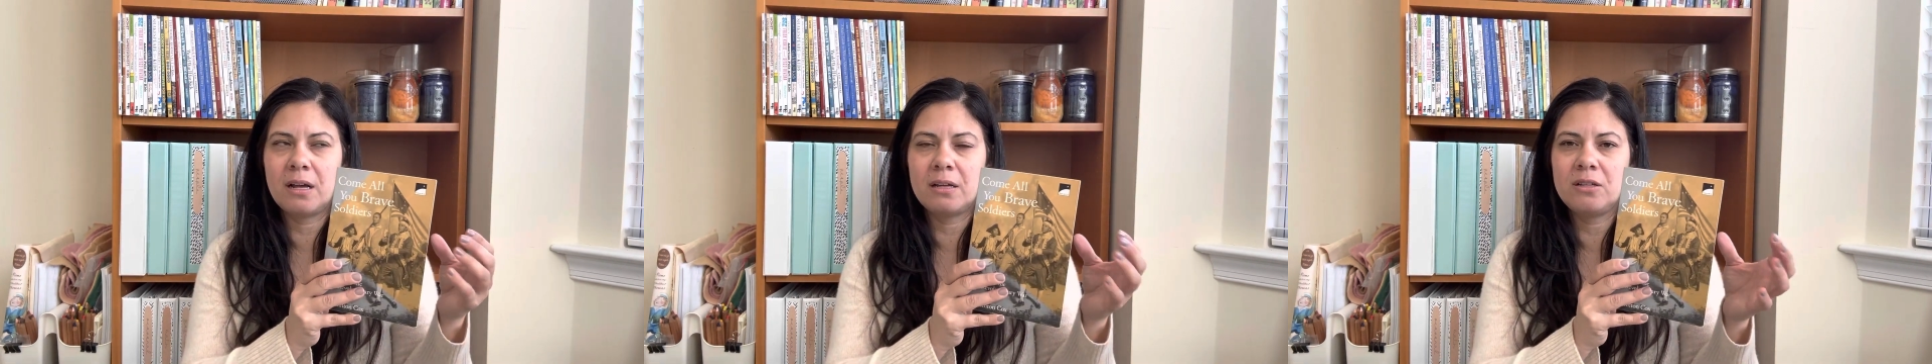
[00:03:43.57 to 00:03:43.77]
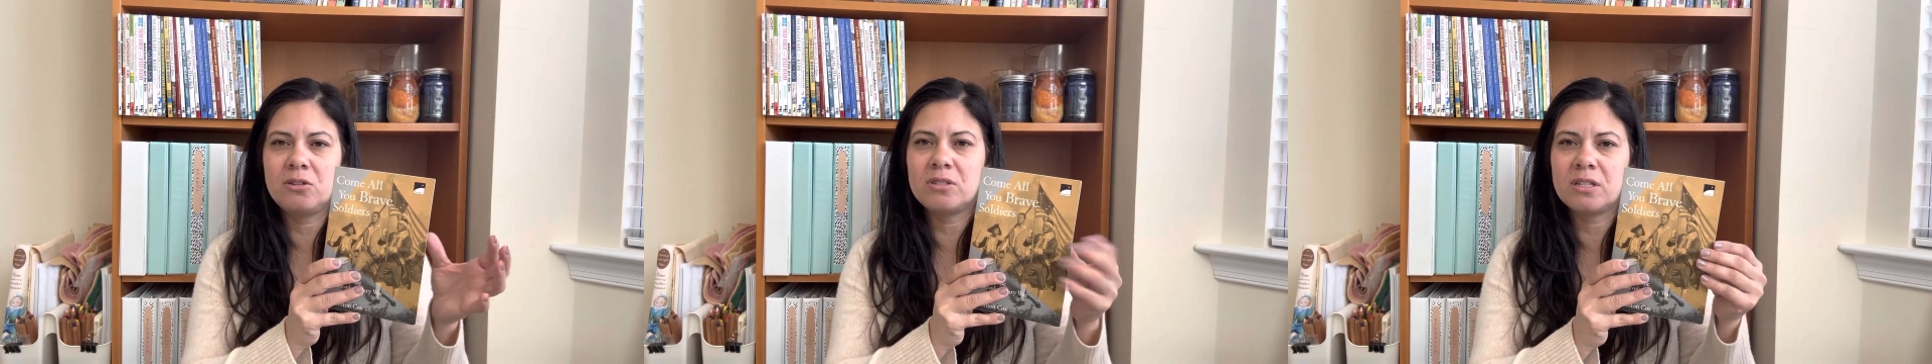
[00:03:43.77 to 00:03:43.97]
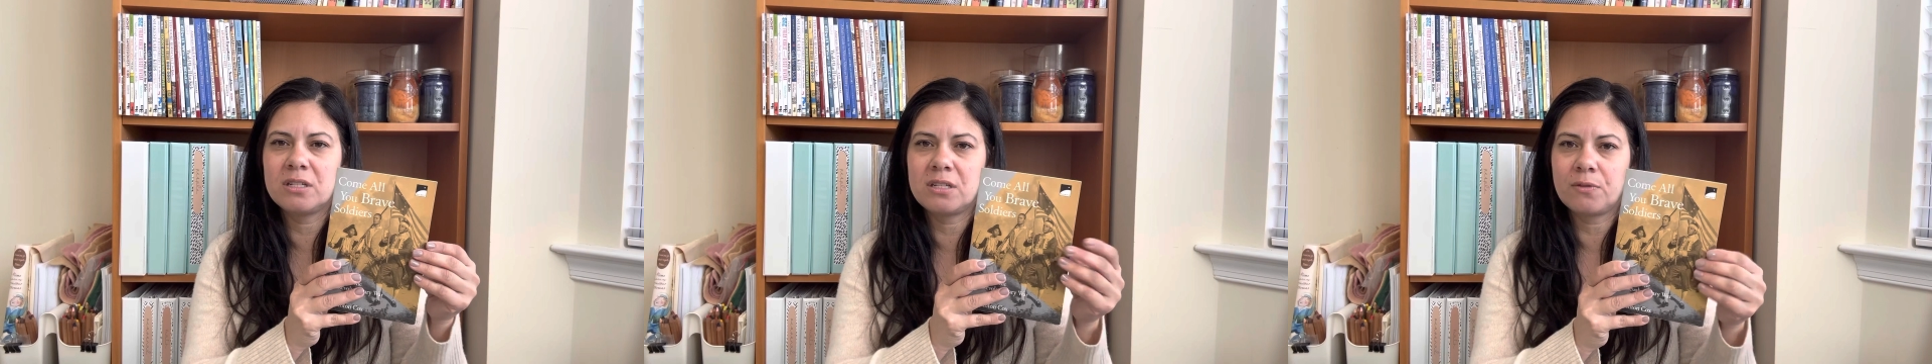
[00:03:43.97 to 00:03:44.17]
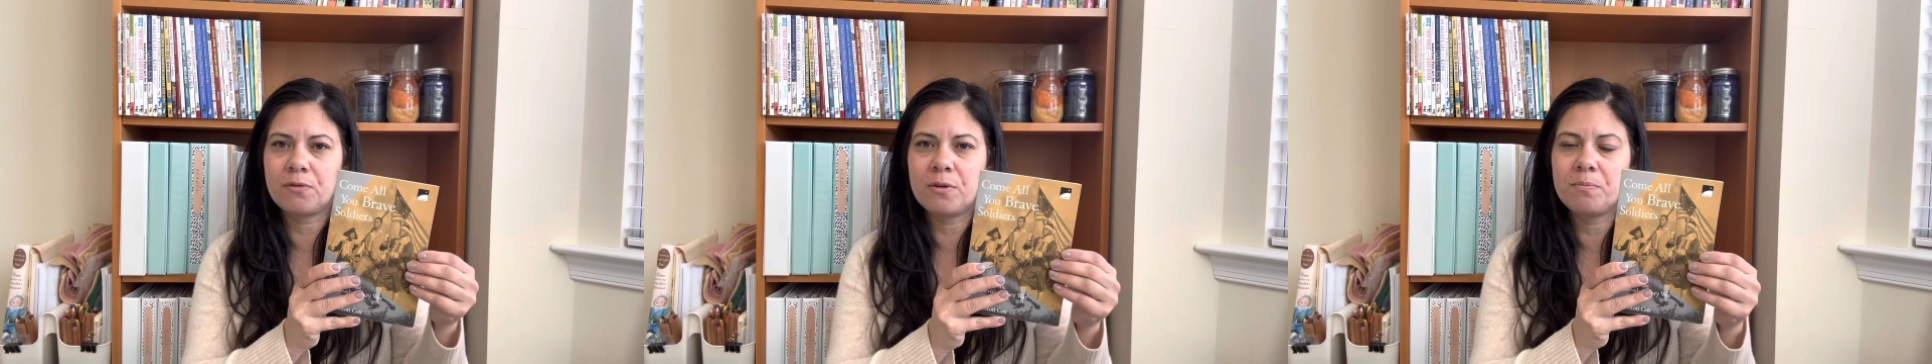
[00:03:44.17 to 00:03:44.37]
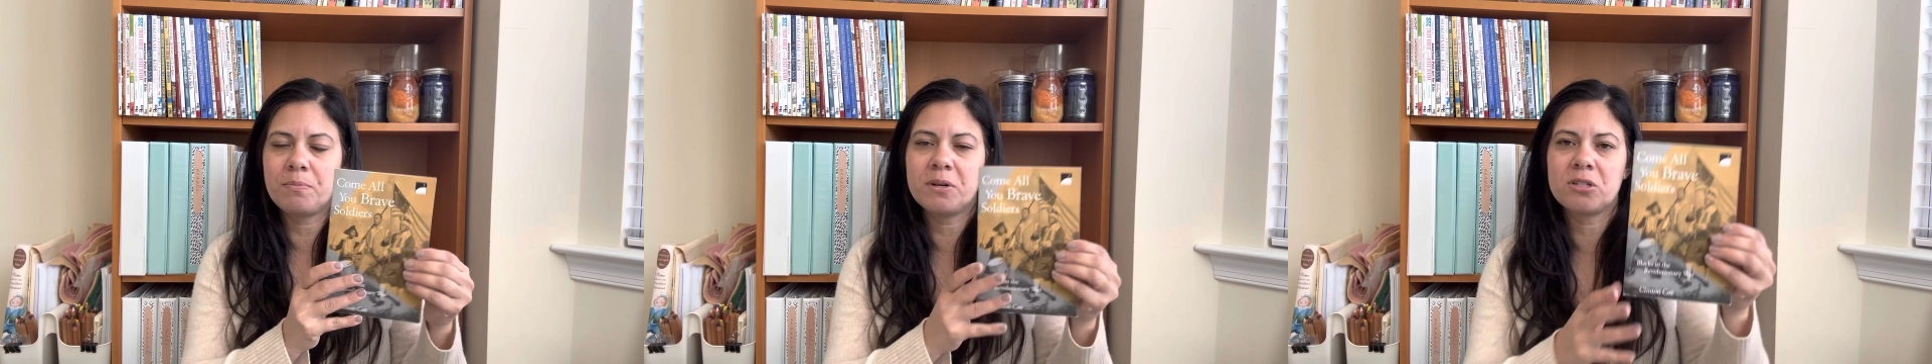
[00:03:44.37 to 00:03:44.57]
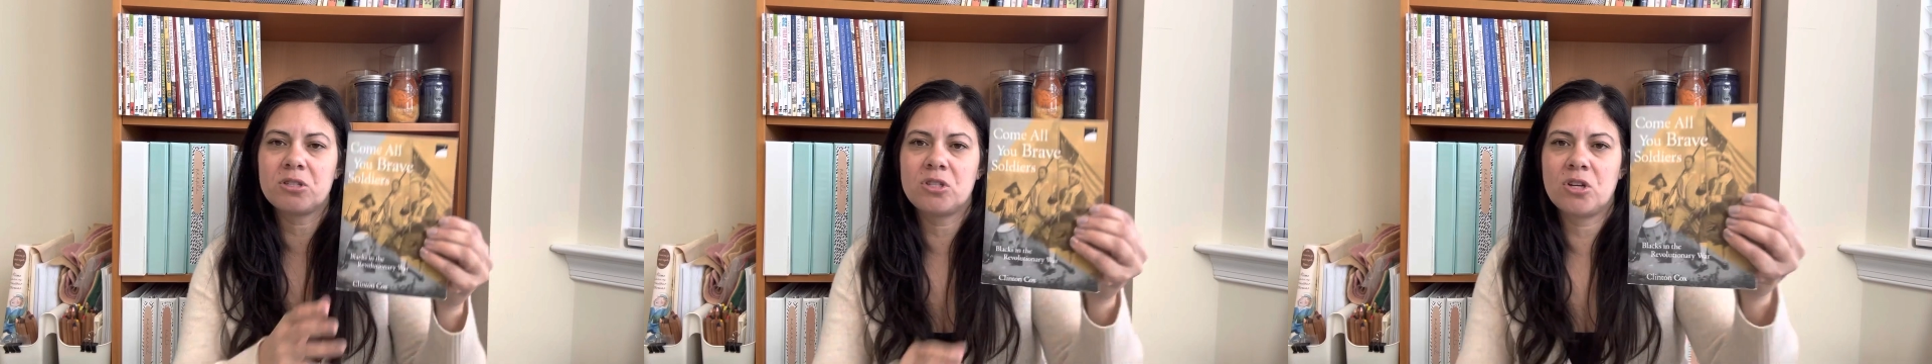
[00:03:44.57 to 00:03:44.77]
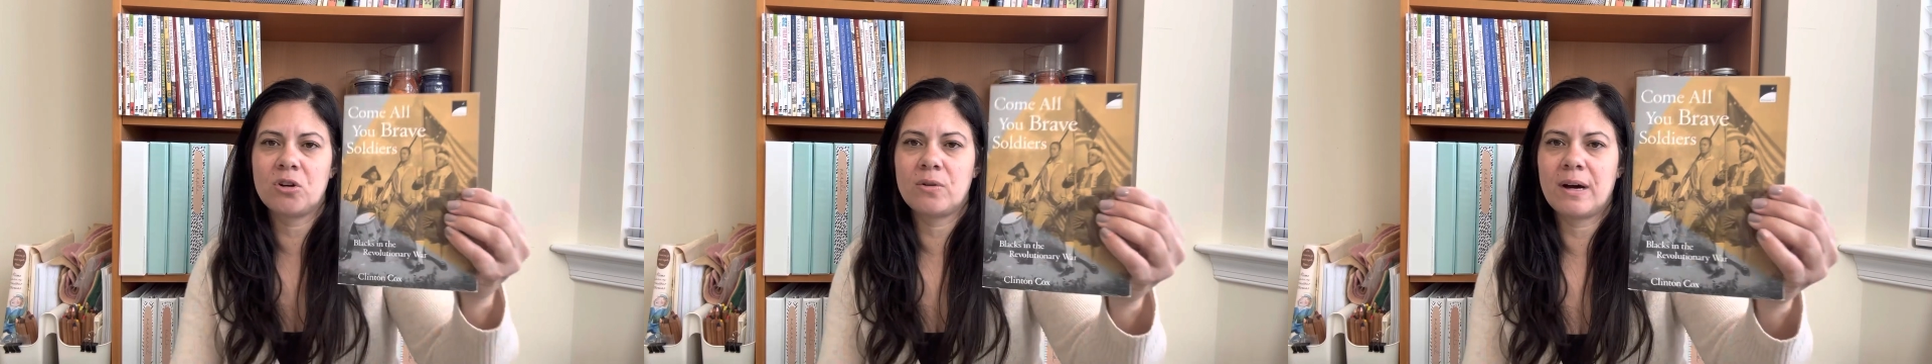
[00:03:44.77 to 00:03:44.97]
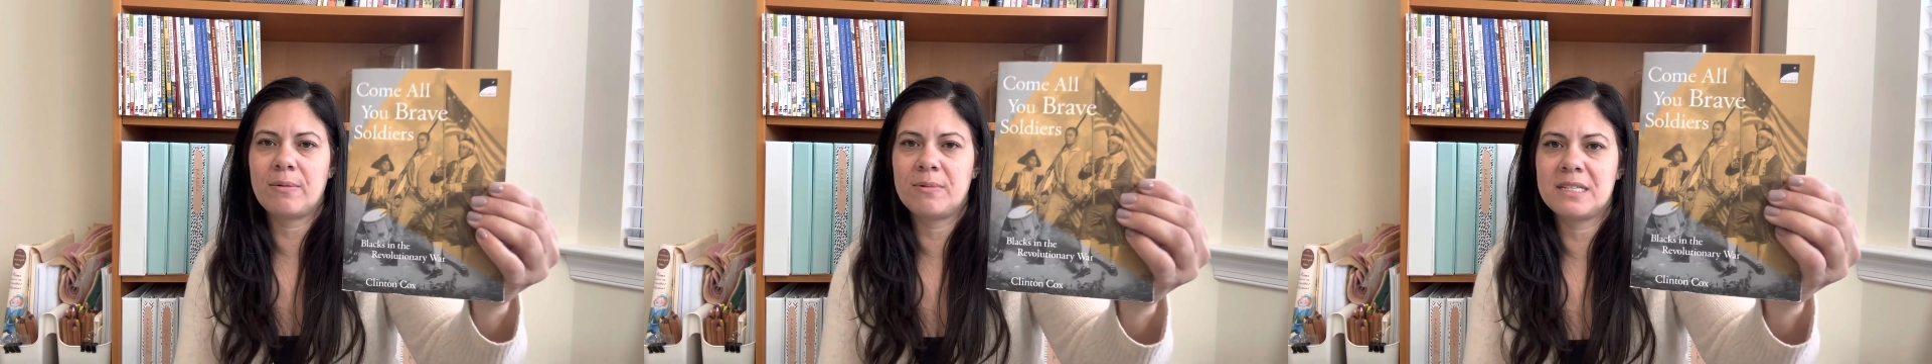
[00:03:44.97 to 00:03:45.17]
used a different book,
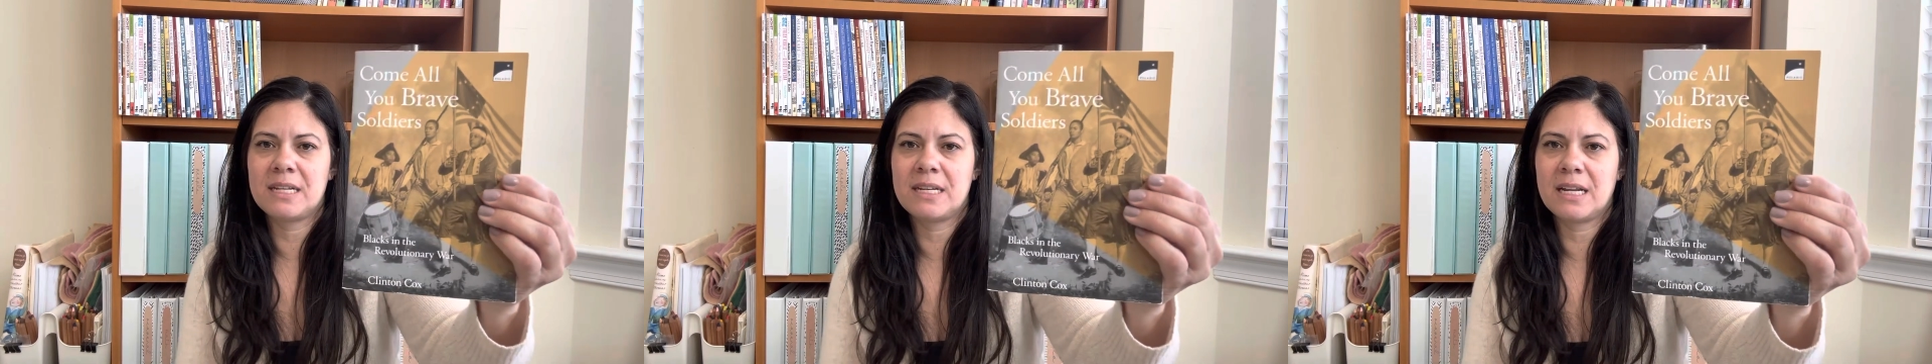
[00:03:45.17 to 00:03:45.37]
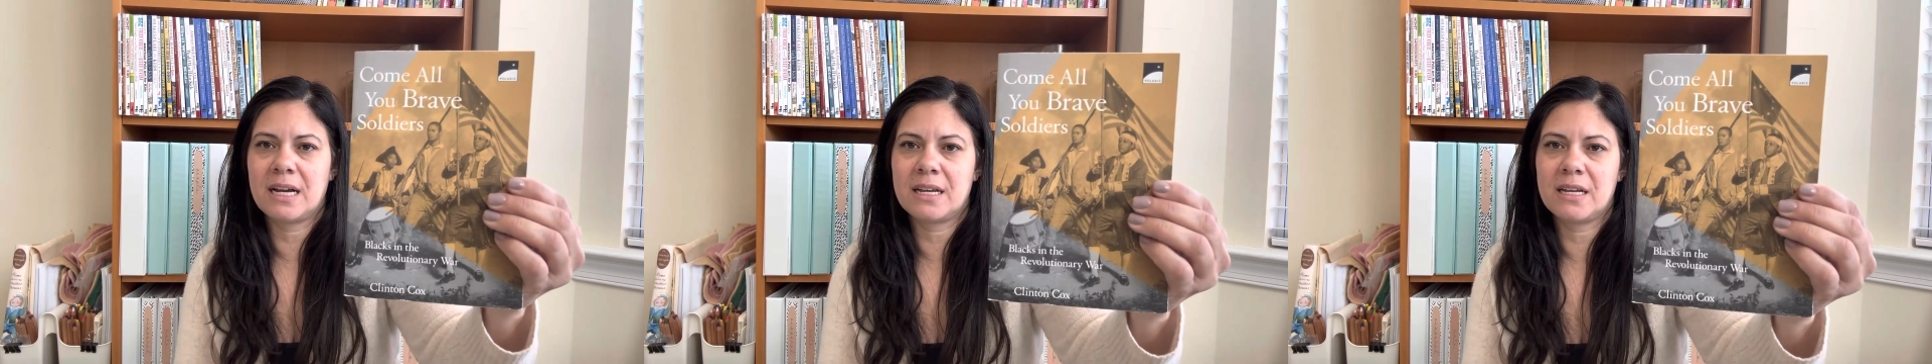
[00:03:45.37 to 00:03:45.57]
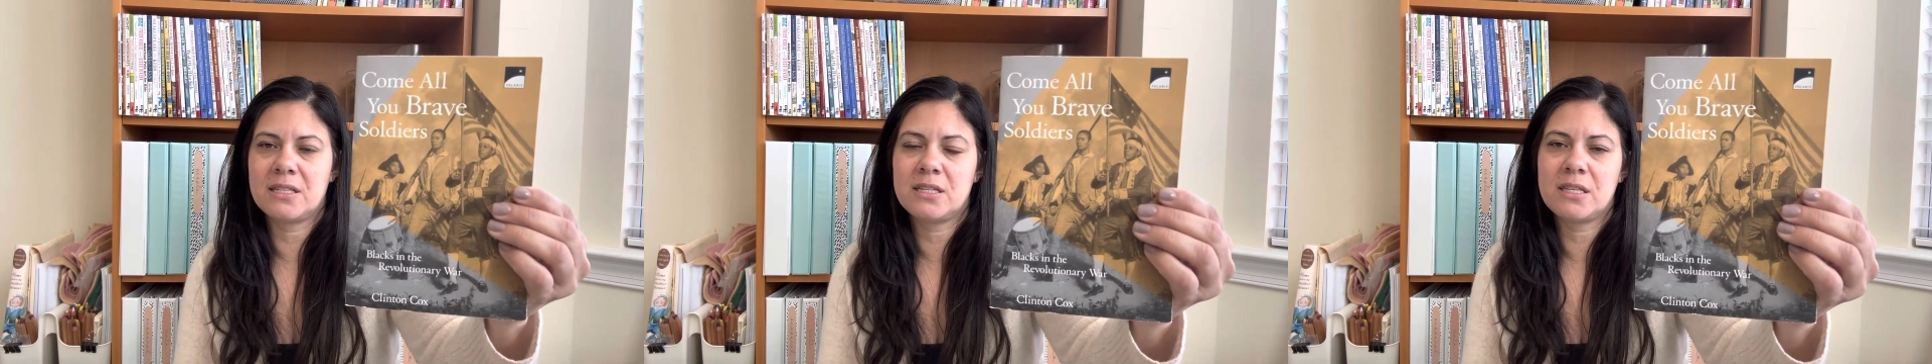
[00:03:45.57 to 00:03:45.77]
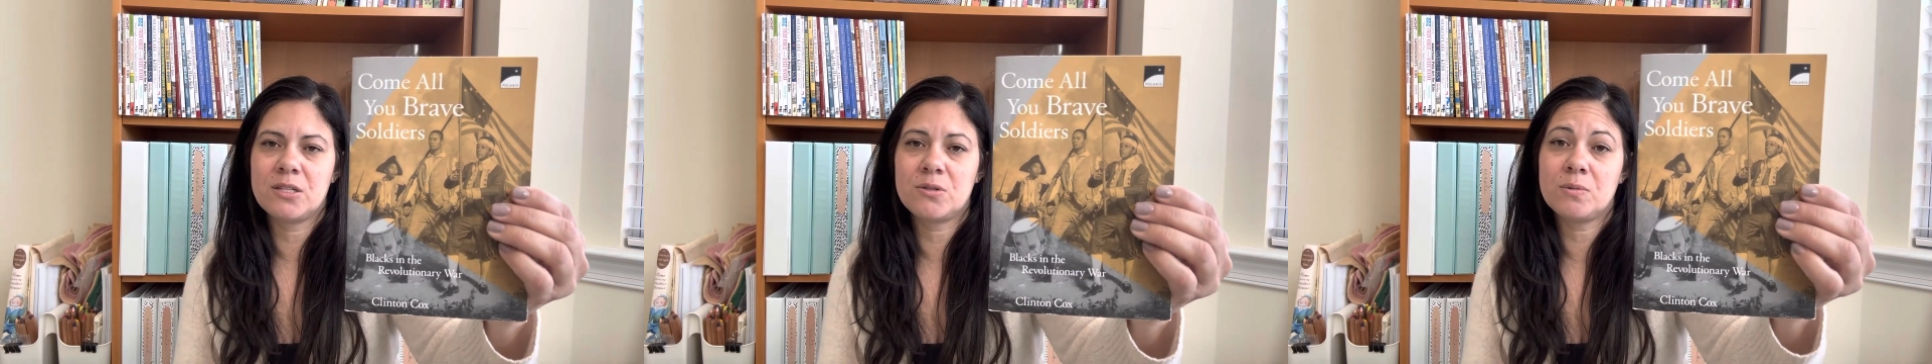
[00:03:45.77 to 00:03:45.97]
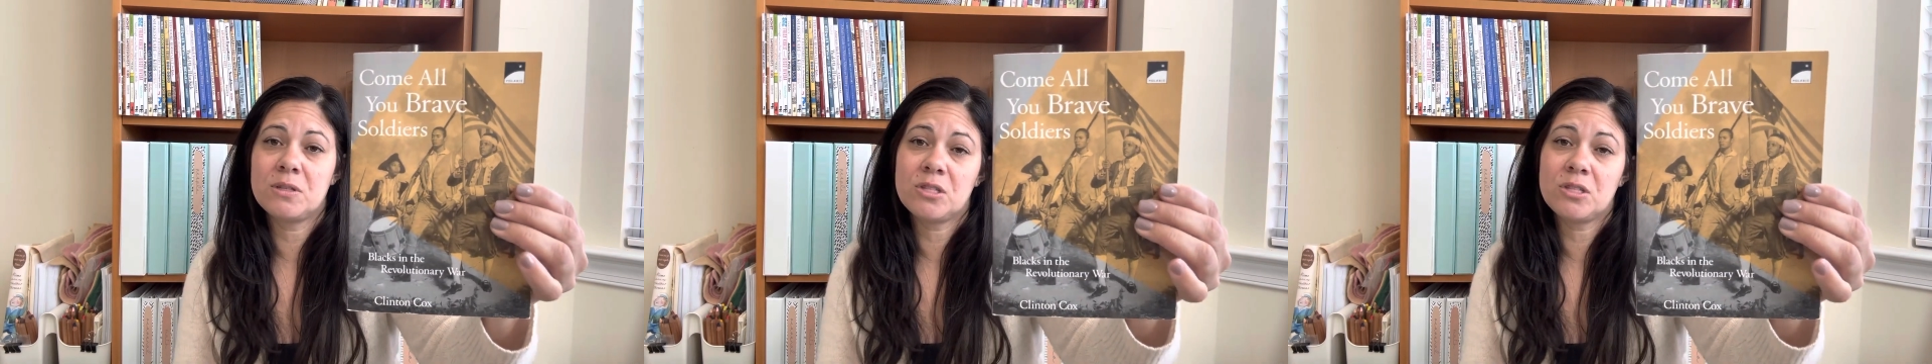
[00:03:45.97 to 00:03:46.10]
so we did not get to this one,